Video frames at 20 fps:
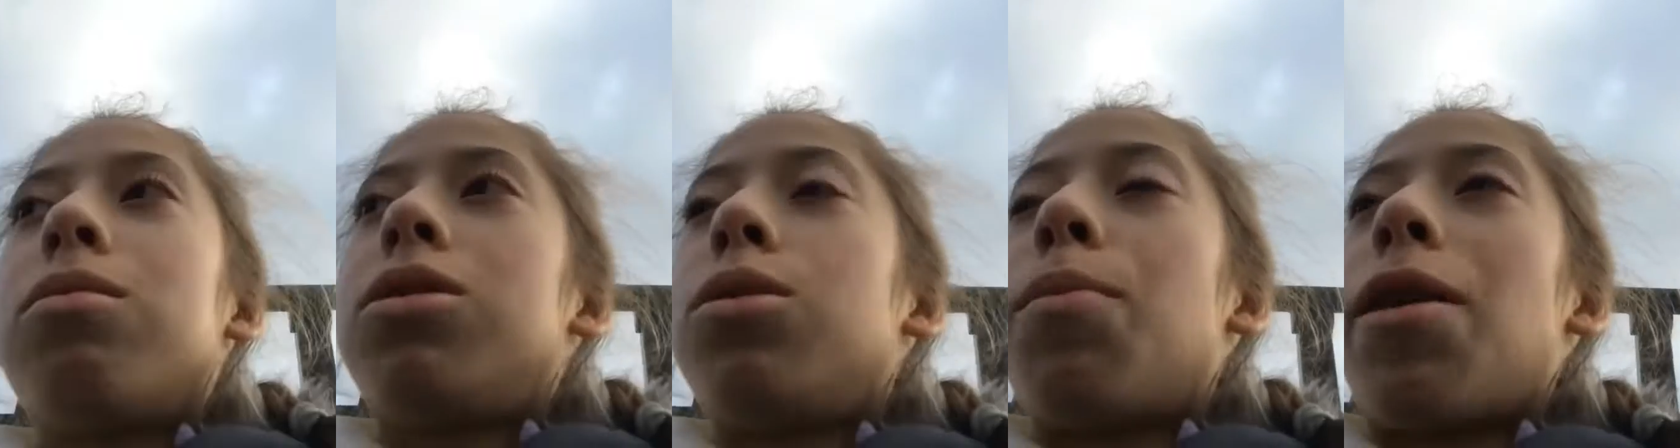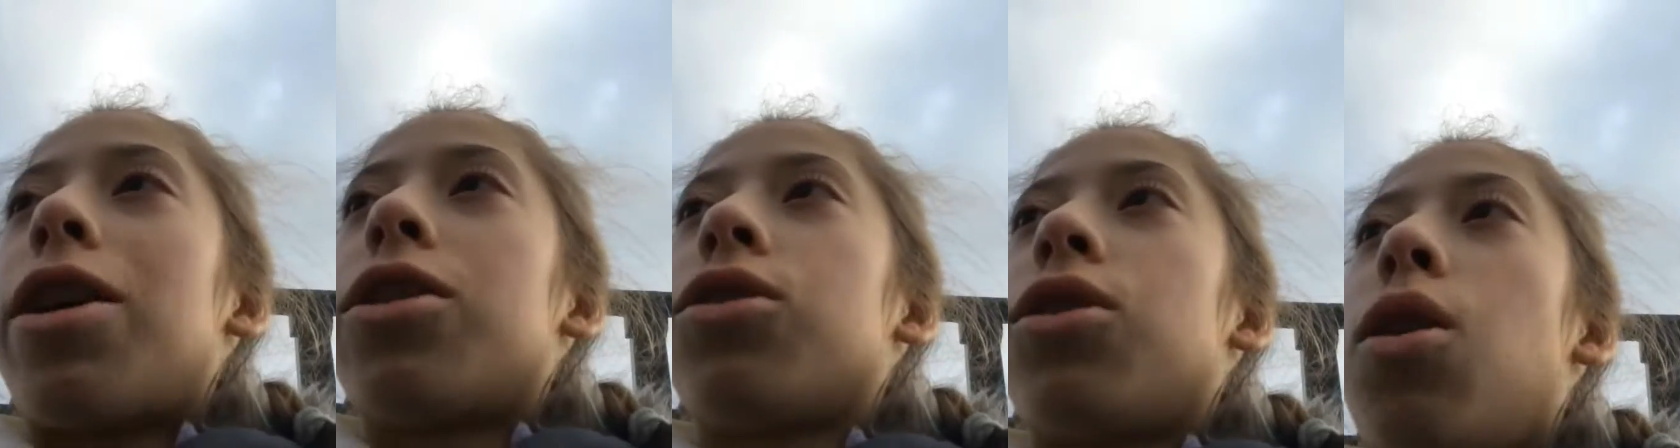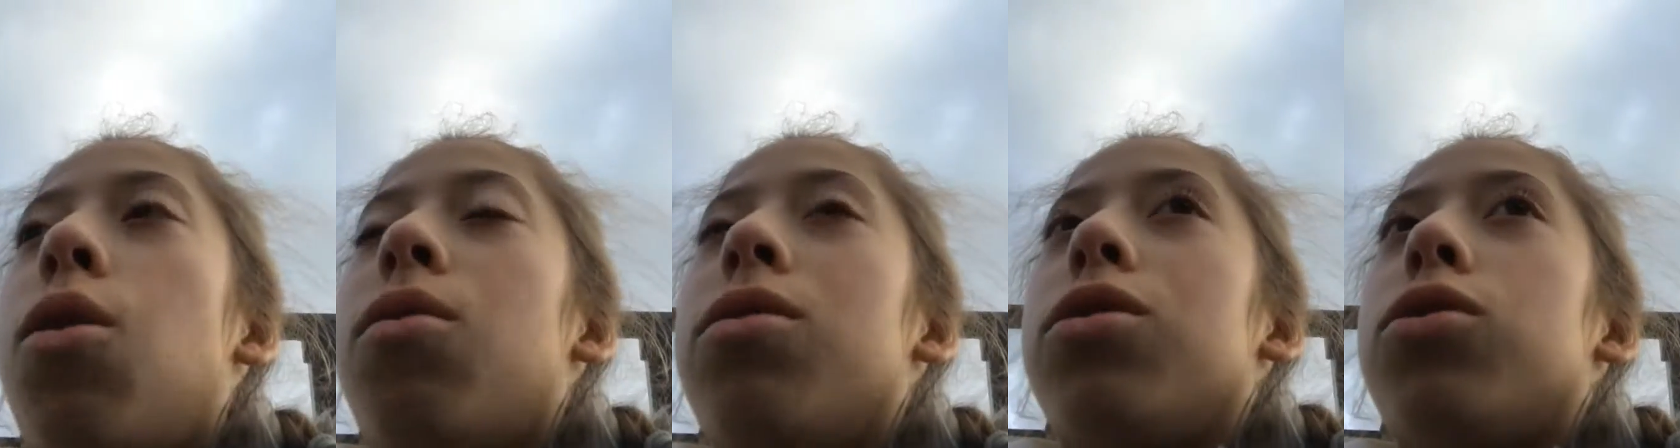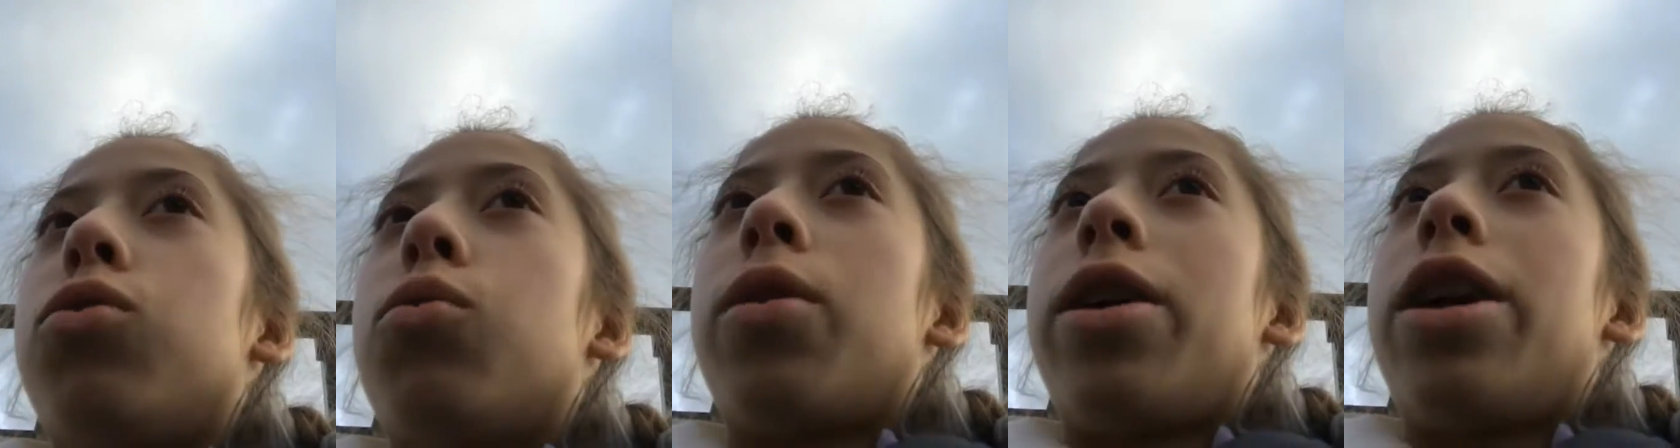I was about to go
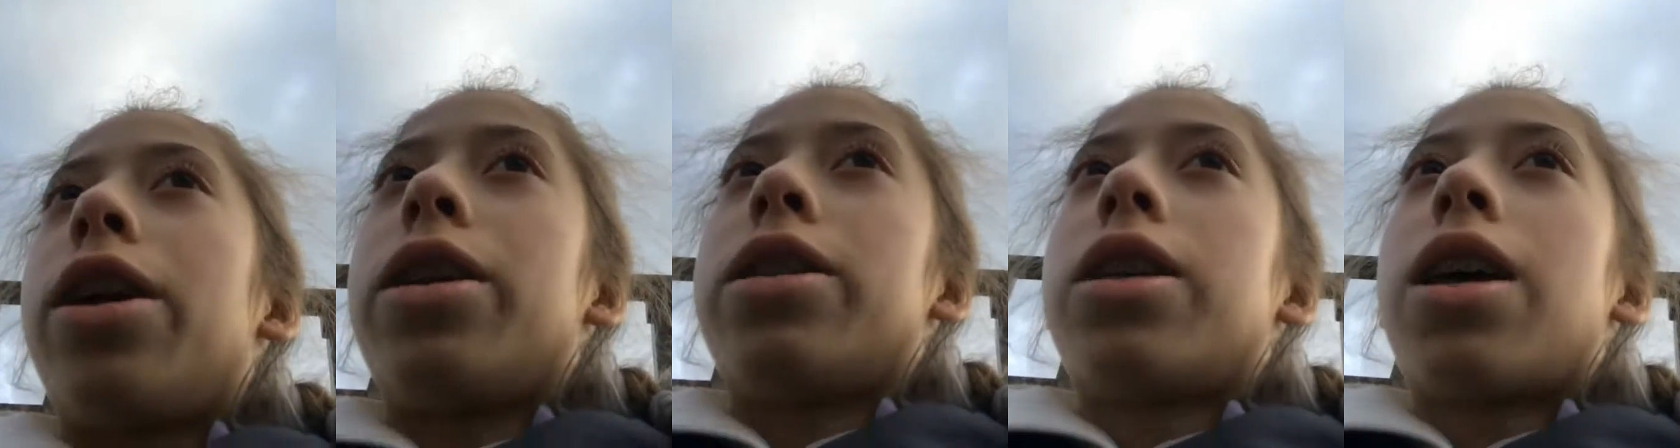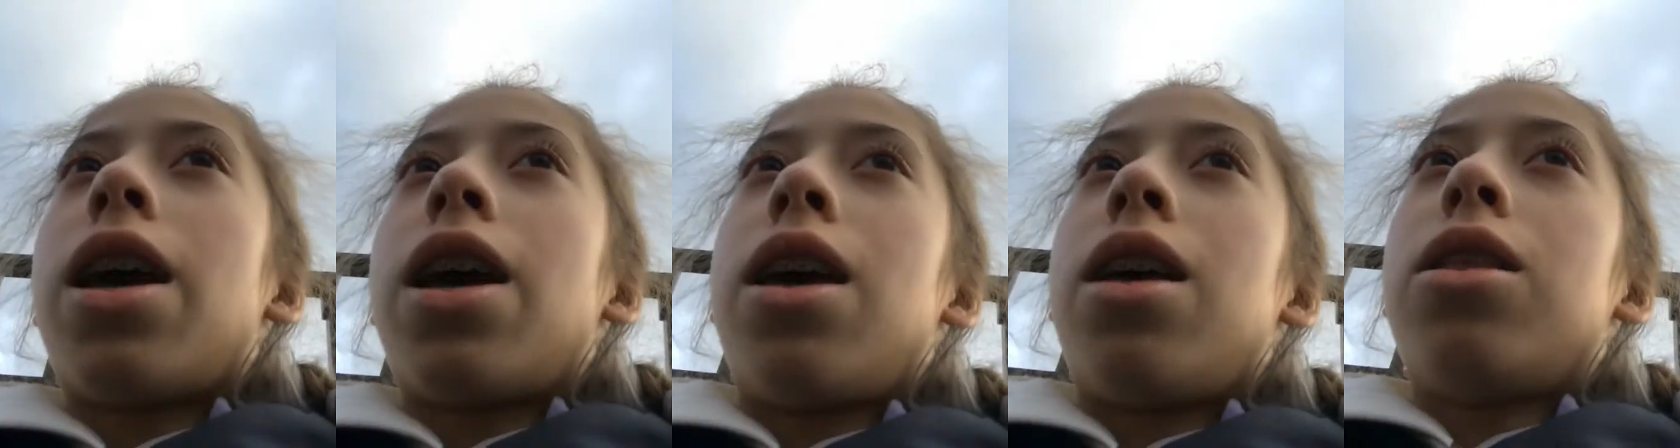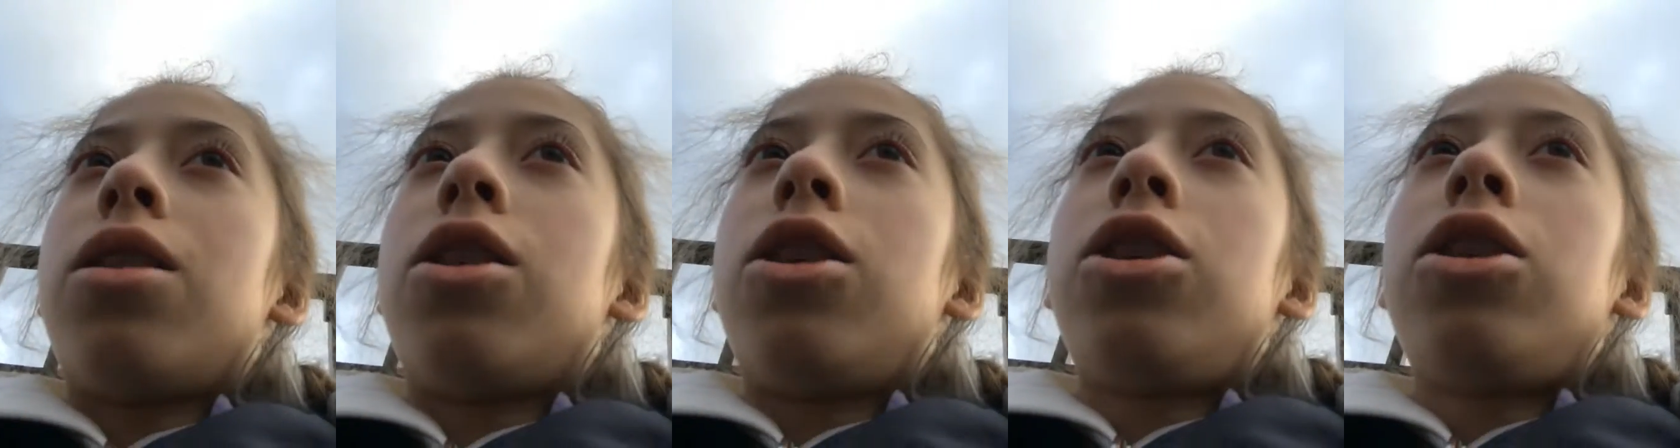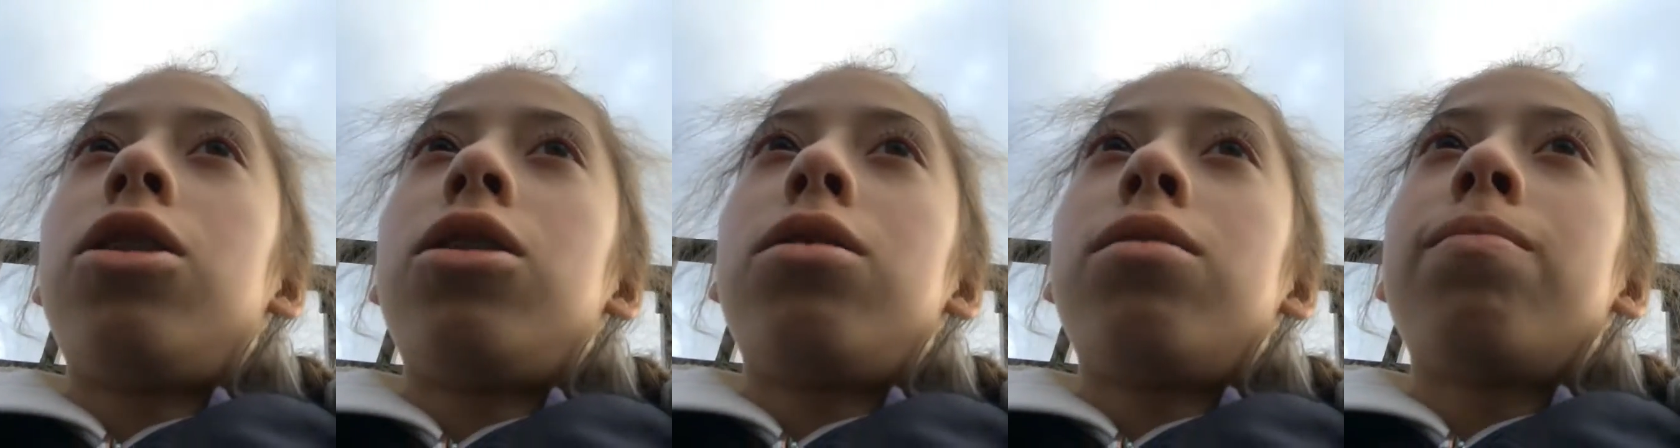on the swings and
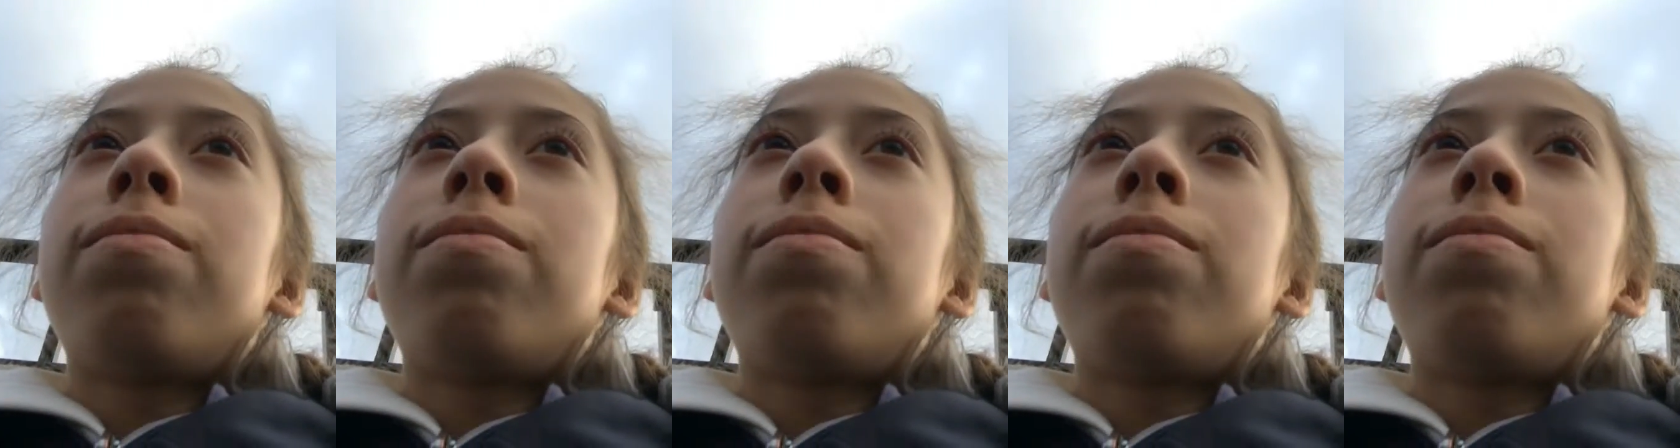they're